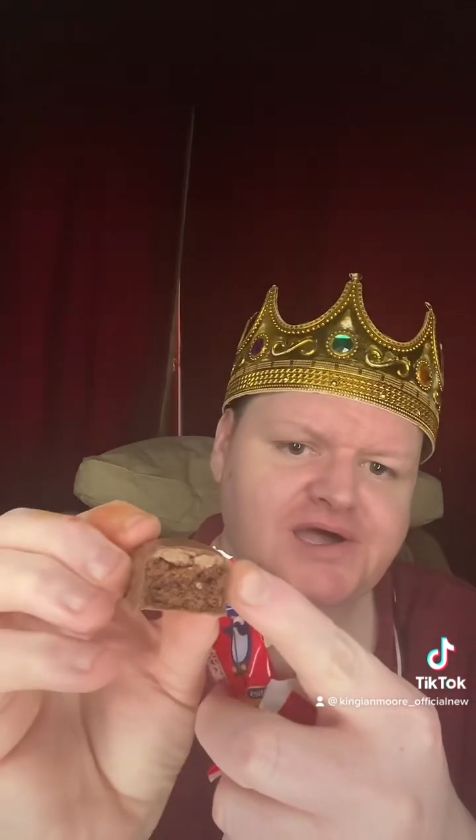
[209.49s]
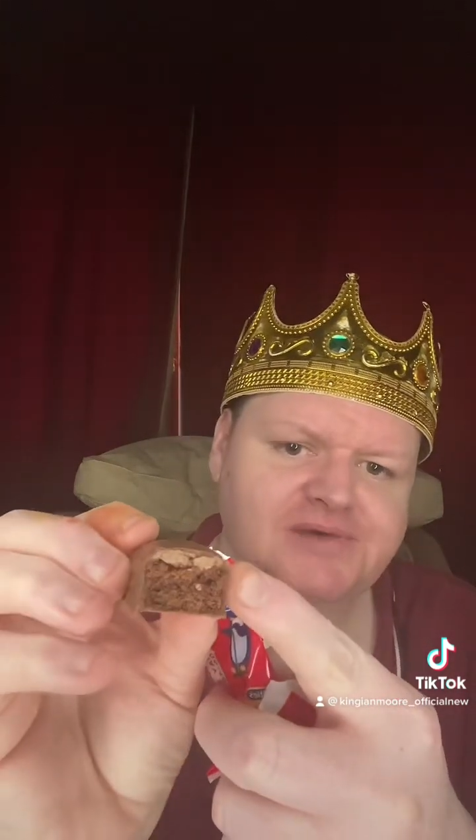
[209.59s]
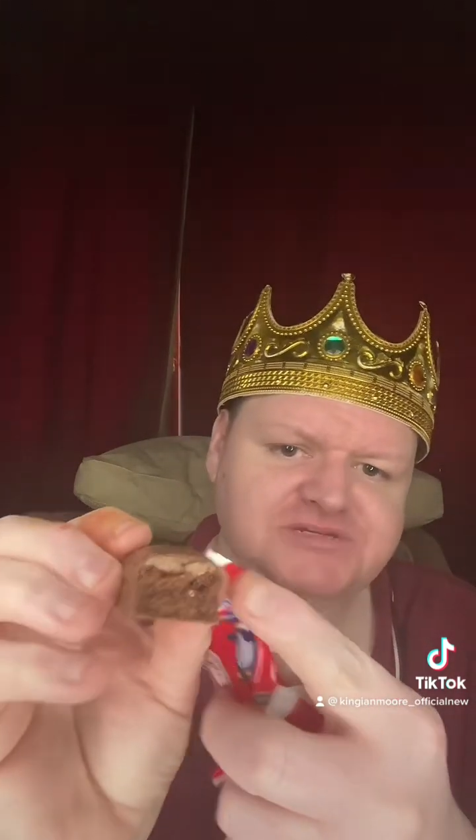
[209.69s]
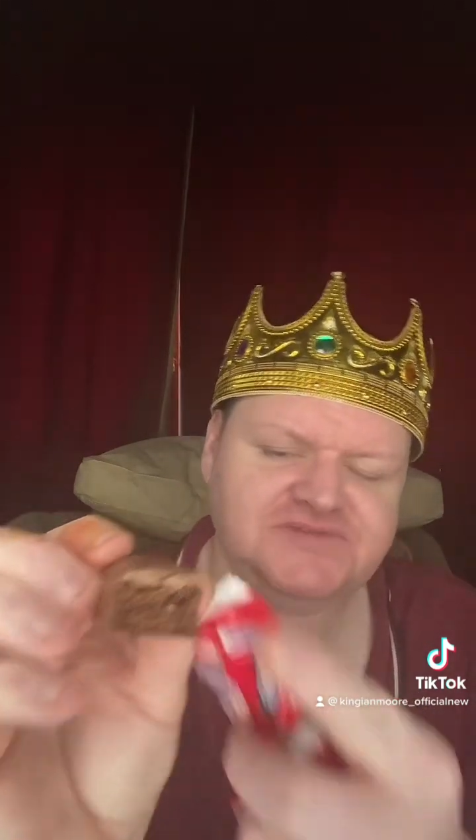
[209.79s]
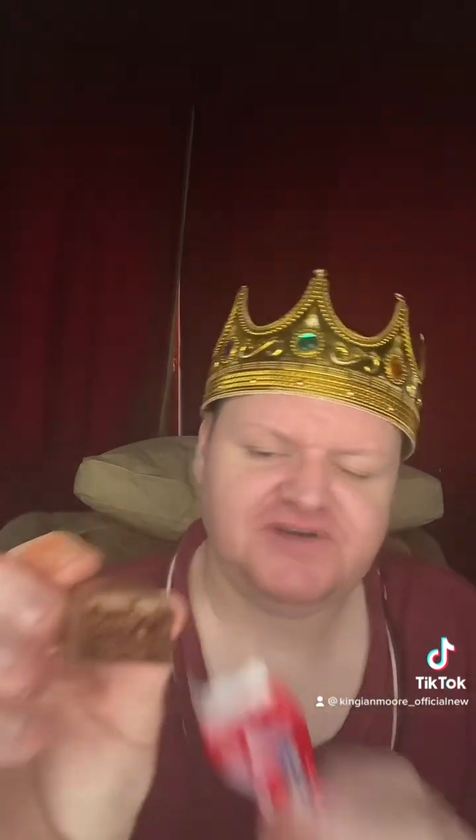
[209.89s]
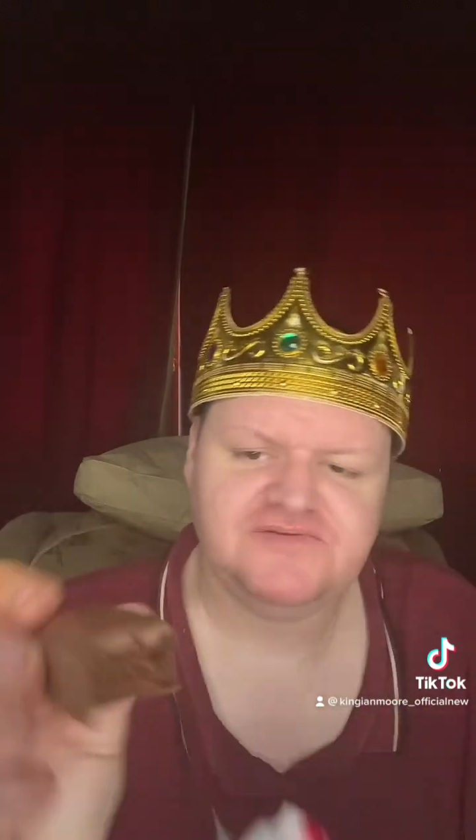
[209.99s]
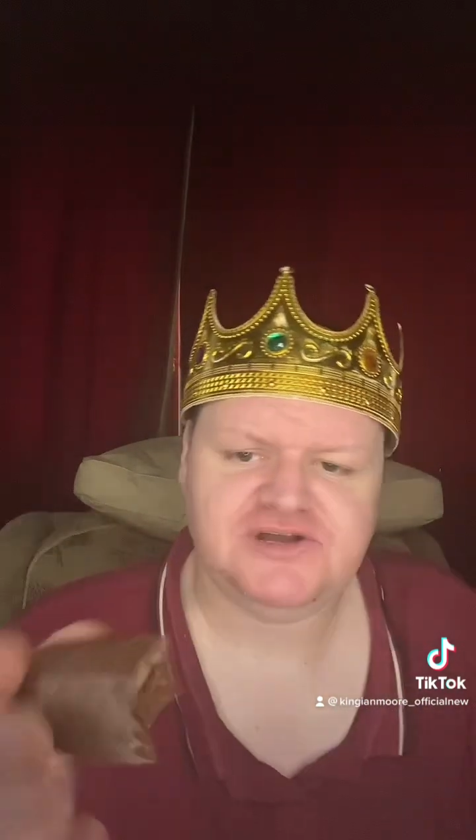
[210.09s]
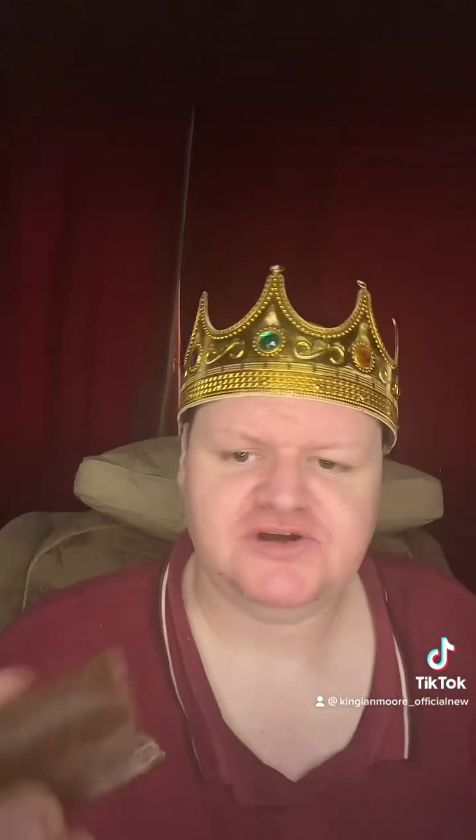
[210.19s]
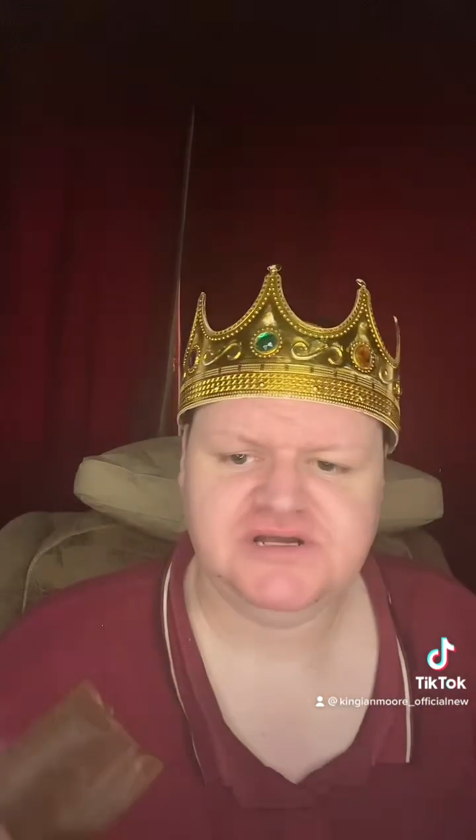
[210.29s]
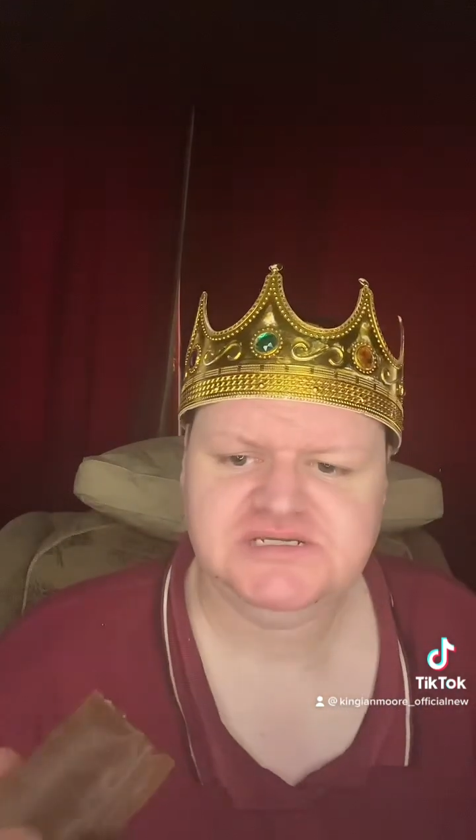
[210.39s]
Which is very, very
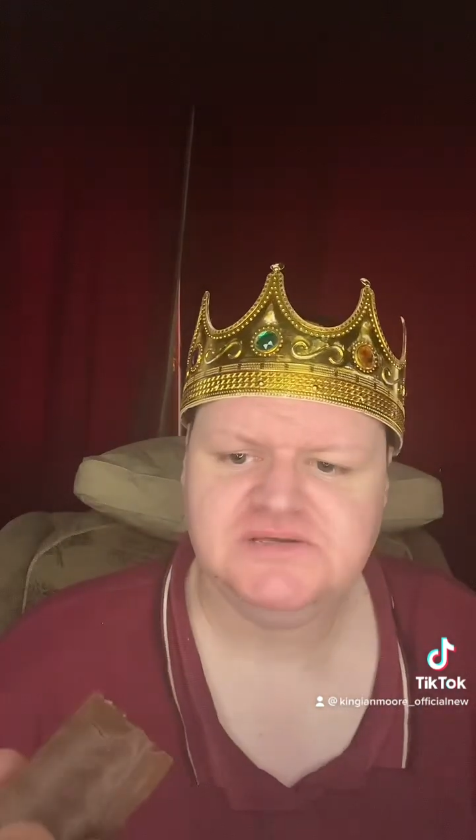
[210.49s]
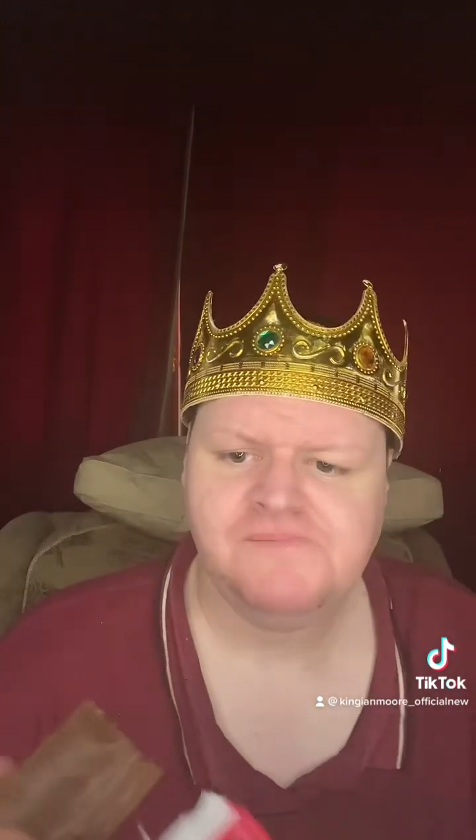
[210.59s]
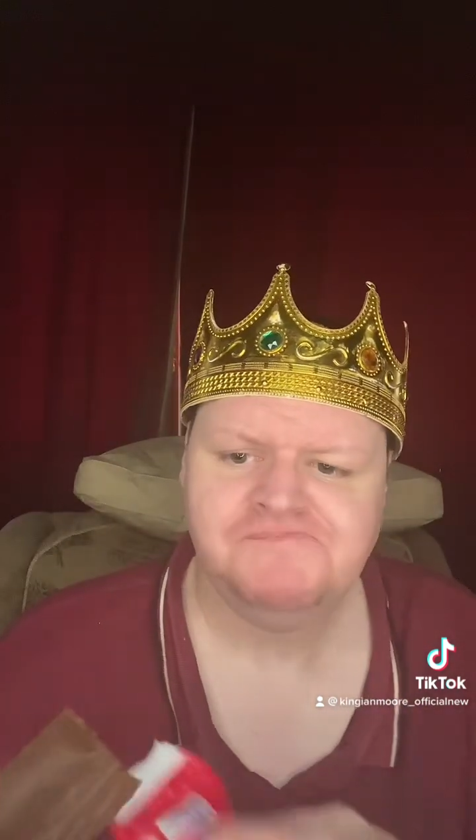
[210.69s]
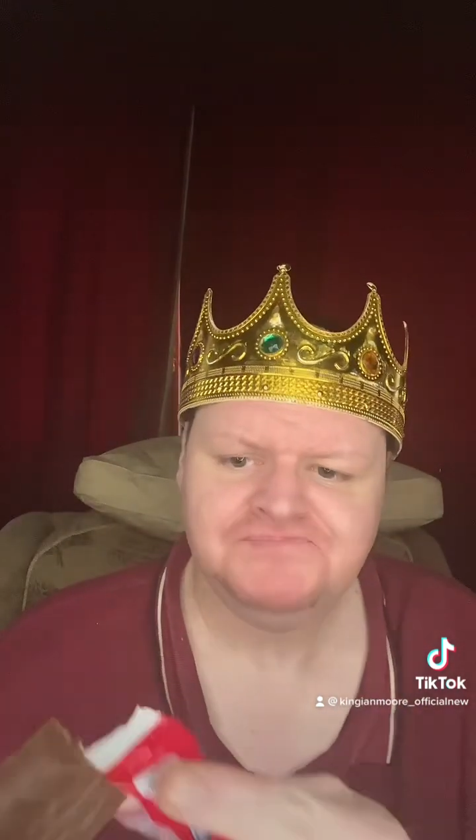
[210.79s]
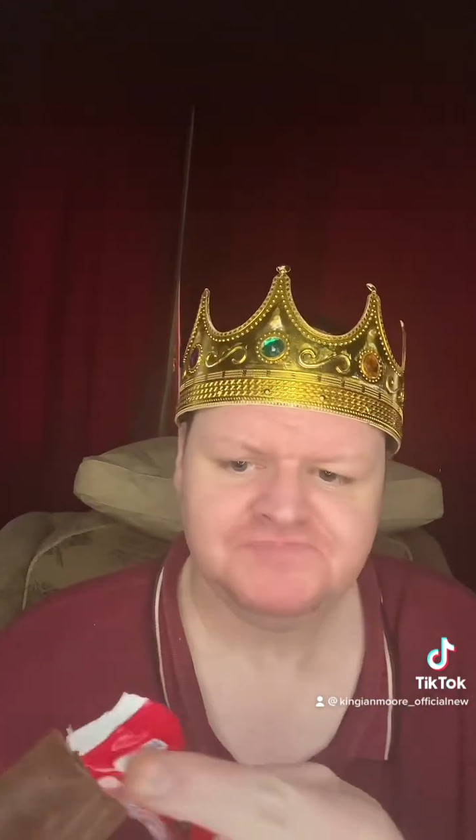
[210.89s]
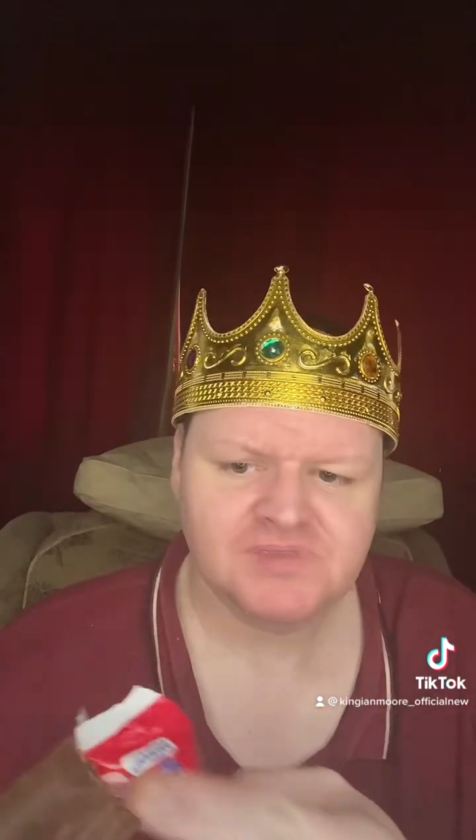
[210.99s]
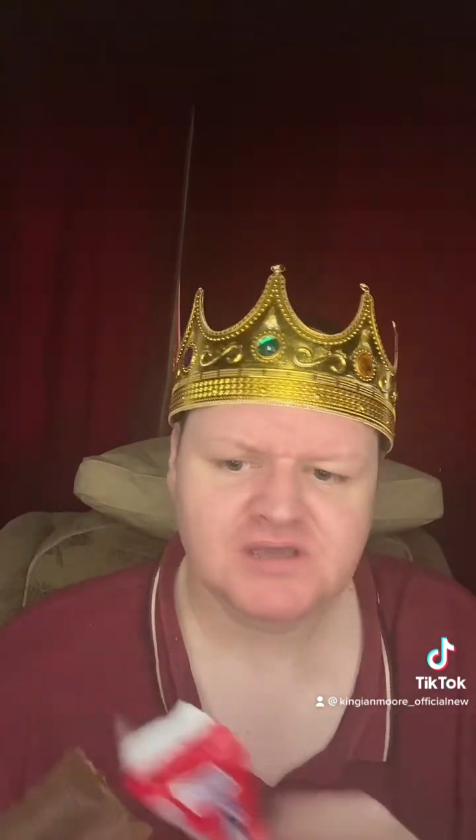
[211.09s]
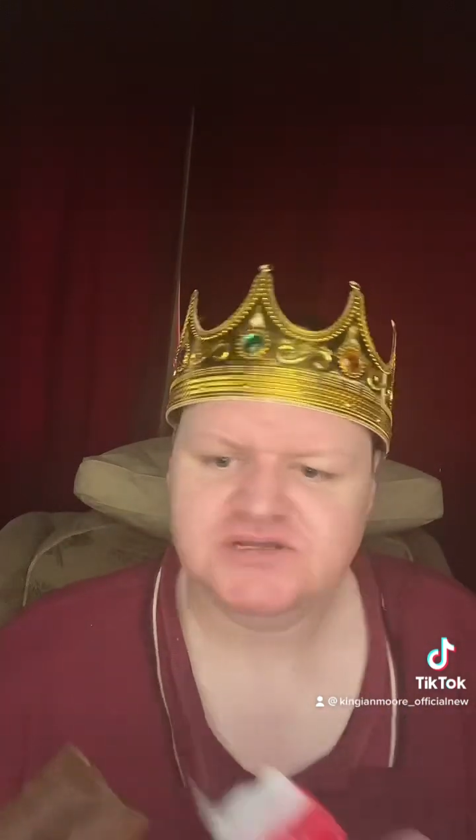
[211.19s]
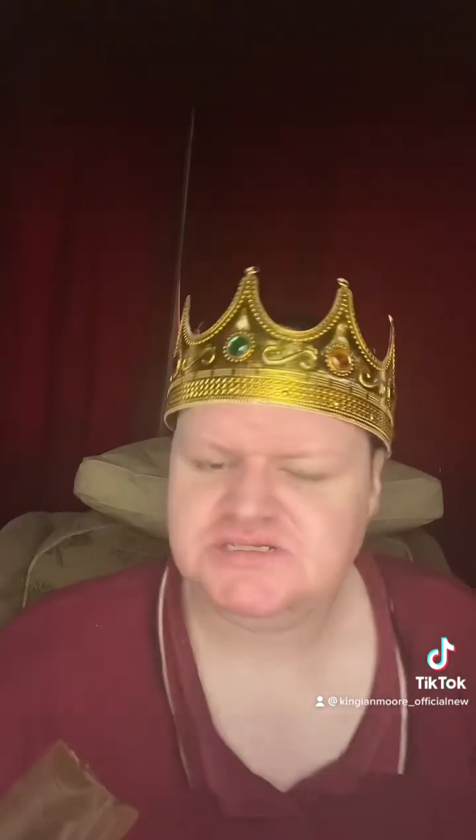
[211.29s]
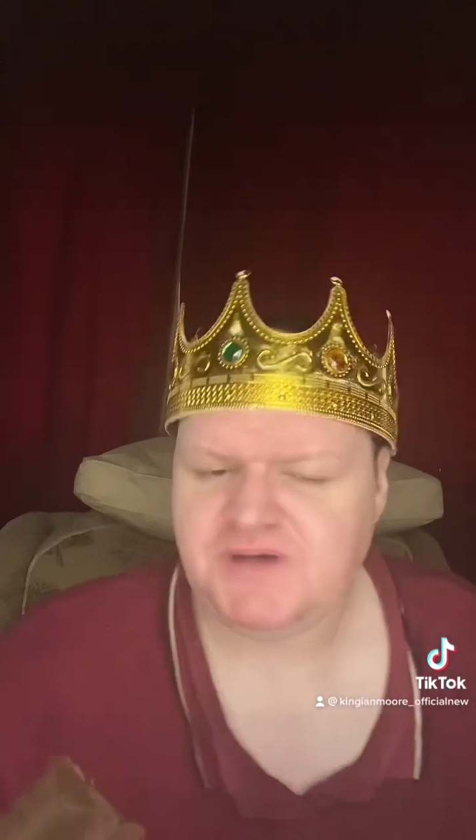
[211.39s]
nice.
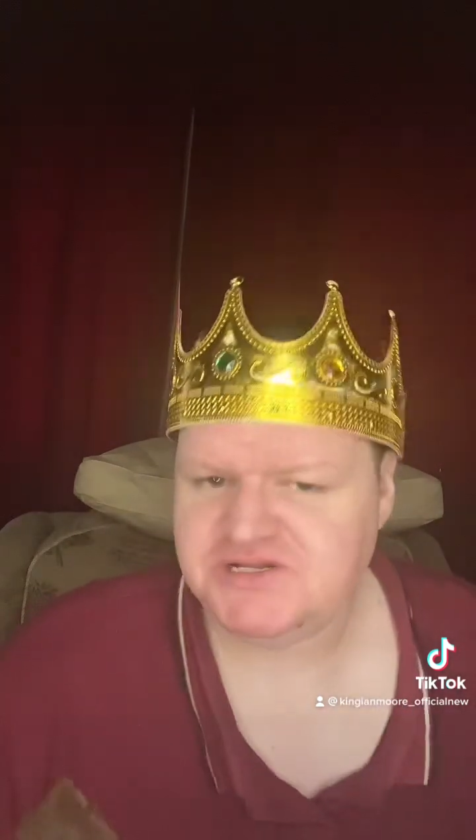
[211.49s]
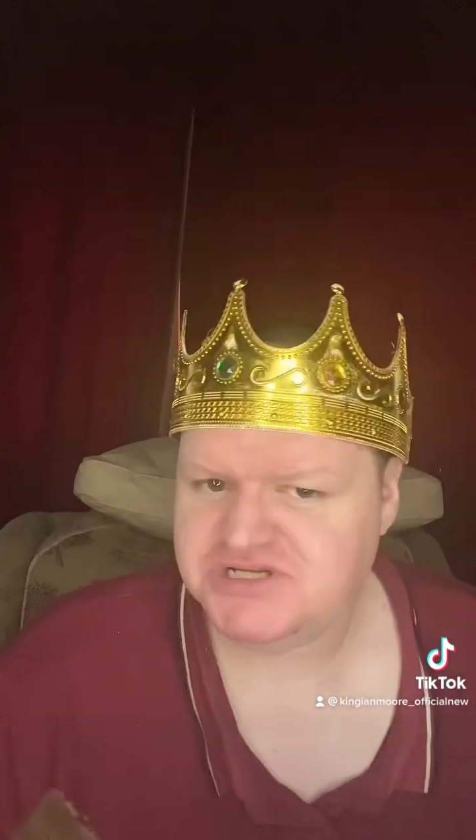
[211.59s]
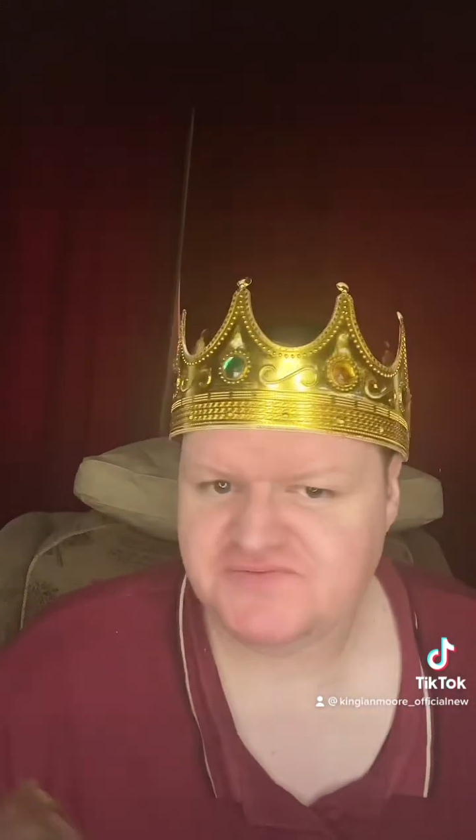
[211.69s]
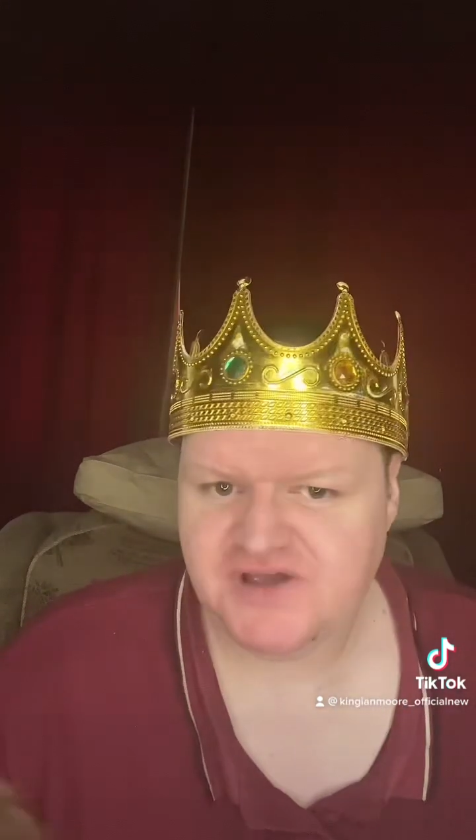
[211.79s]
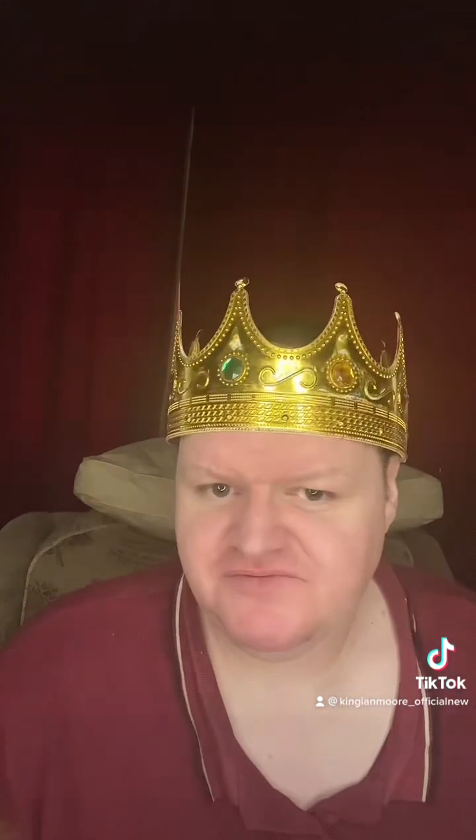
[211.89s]
Sponge is very,